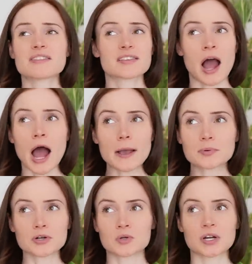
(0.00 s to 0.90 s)
this
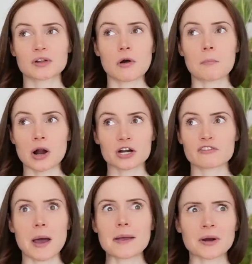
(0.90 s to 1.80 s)
hypercritical part
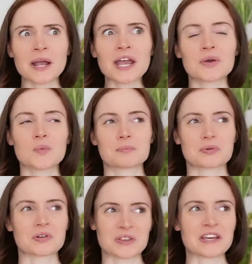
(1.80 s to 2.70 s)
of my brain would
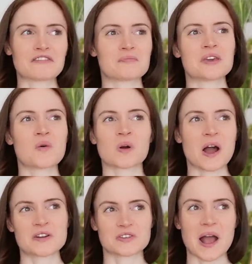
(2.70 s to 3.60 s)
perceive me
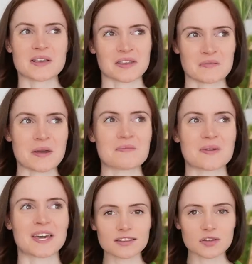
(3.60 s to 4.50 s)
or underestimate
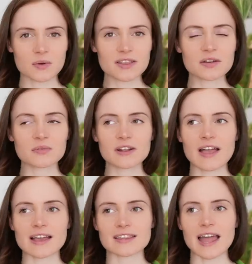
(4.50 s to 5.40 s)
me. So once I
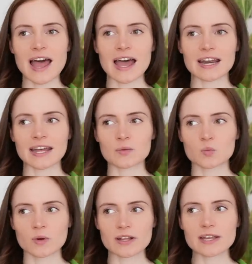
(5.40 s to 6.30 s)
realized that, it
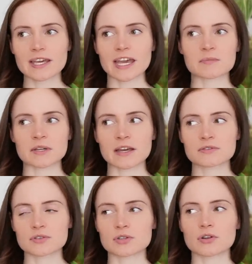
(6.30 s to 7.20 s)
really came
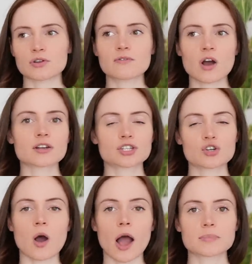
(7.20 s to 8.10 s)
down to, you know, you've got
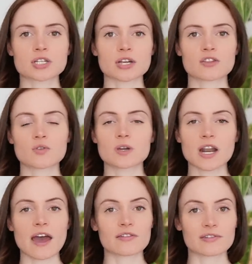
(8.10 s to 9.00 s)
two options. You can
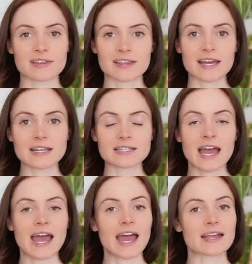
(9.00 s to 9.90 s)
either sit
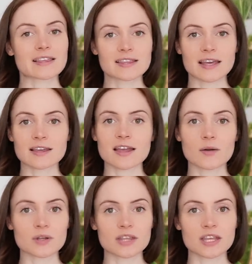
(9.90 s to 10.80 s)
and stay
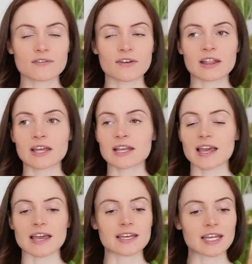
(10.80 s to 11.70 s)
stuck with these feelings
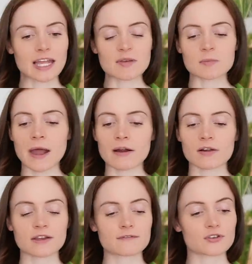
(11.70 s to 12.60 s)
and keep
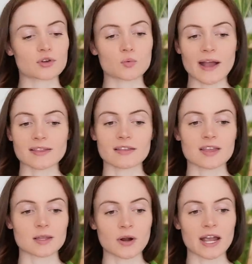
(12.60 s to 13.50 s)
spiraling for the rest of
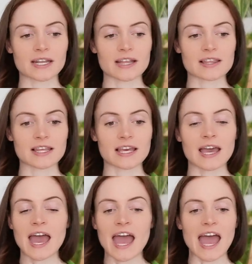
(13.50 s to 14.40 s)
this
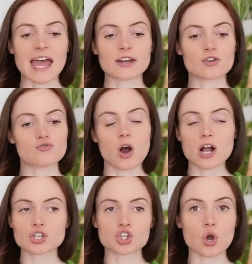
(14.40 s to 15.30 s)
pregnancy and
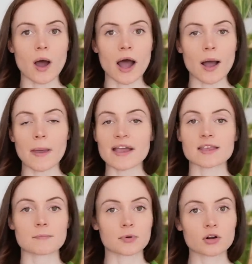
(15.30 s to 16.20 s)
not show up as
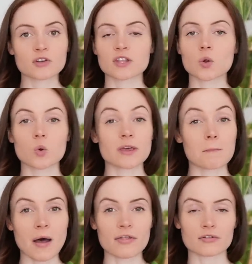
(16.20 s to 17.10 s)
the person or the
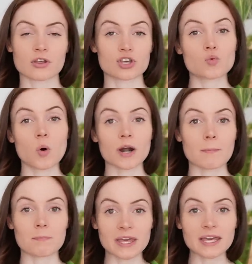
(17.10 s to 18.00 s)
mother that you
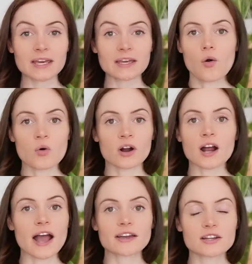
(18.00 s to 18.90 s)
wanna be.
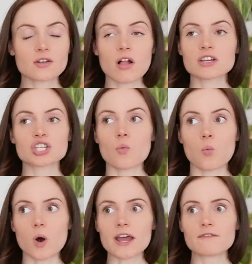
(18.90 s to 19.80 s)
Or I could acknowledge that
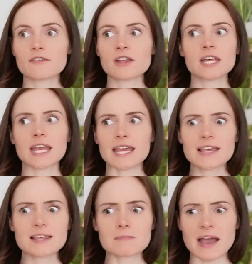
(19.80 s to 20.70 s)
what I'm feeling
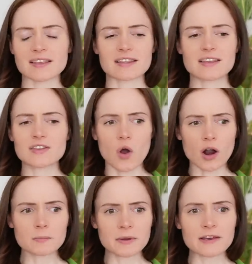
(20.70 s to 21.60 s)
is messy. These
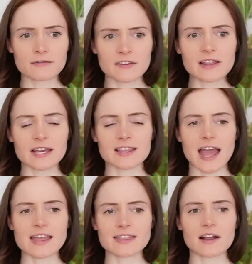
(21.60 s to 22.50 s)
are big feelings
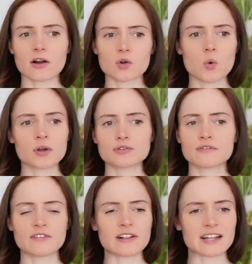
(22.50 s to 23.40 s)
and they are going to
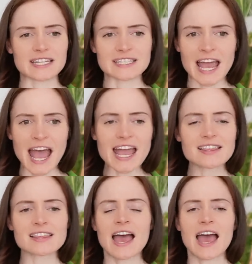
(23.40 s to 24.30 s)
feel
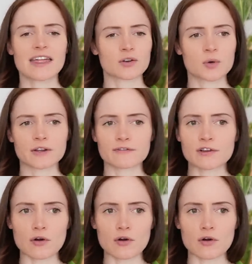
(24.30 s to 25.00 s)
intense. They're going to feel